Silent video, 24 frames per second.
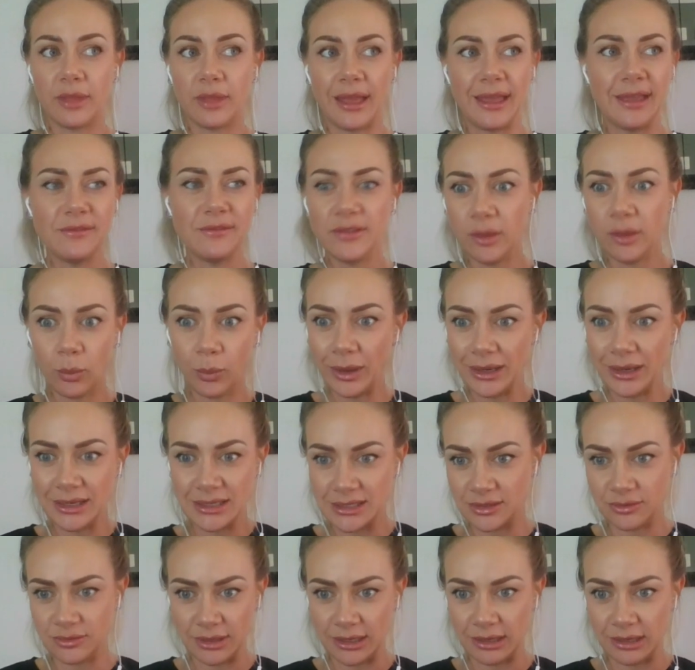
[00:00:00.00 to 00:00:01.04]
But even the wind
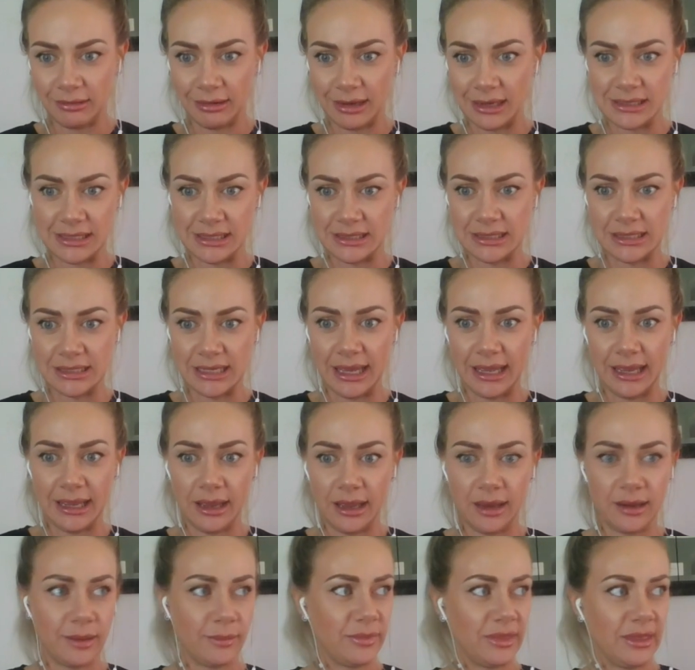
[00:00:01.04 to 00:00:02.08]
is really crazy today.
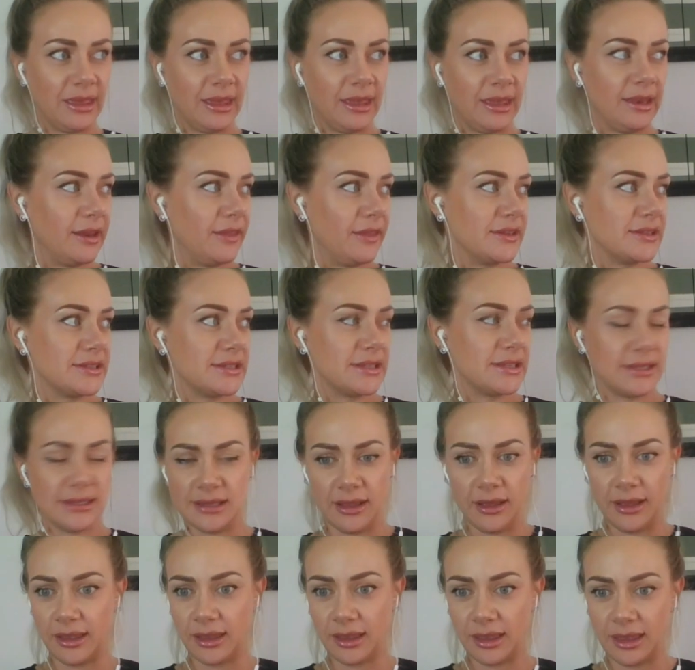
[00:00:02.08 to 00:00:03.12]
And I'm thinking that this is
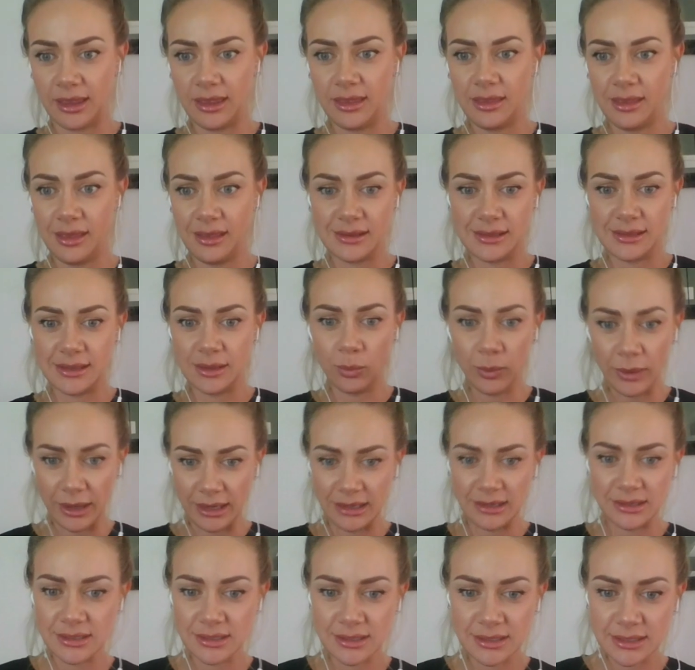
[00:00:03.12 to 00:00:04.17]
like, is the
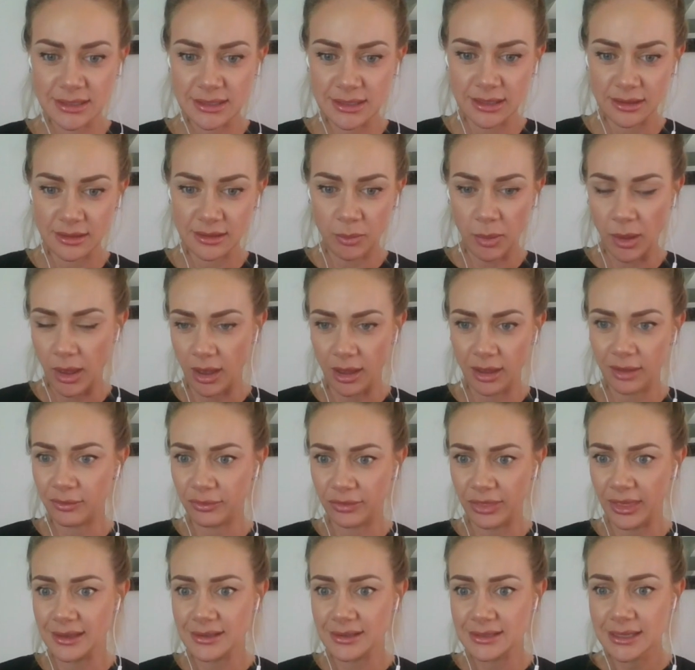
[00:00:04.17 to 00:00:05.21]
wind part of
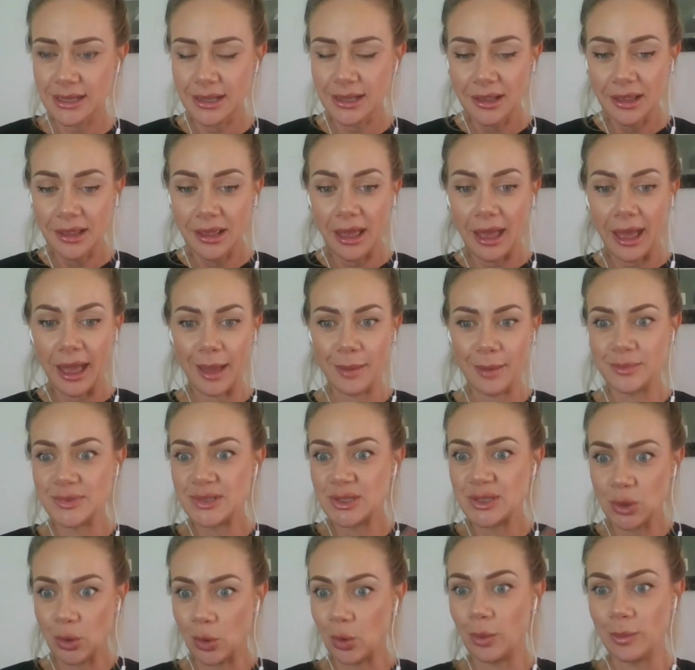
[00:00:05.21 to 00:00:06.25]
this?
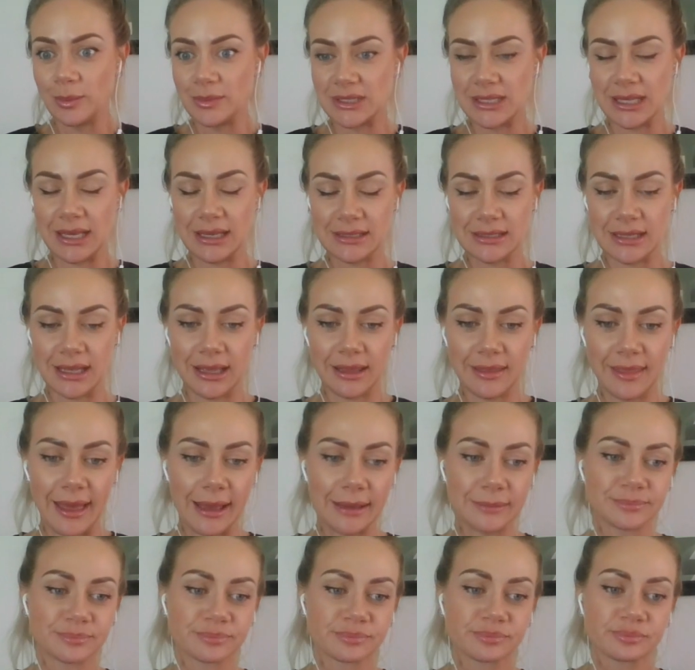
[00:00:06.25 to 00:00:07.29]
Storms, things like
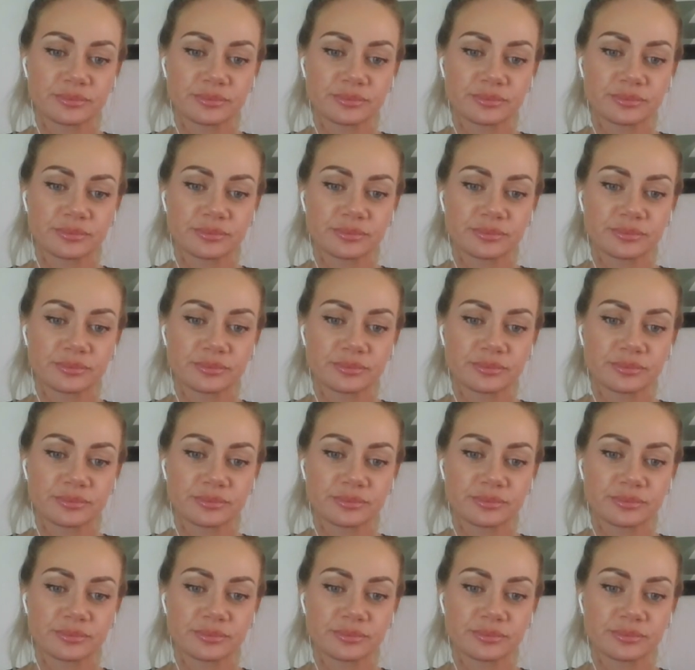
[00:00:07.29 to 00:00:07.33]
that.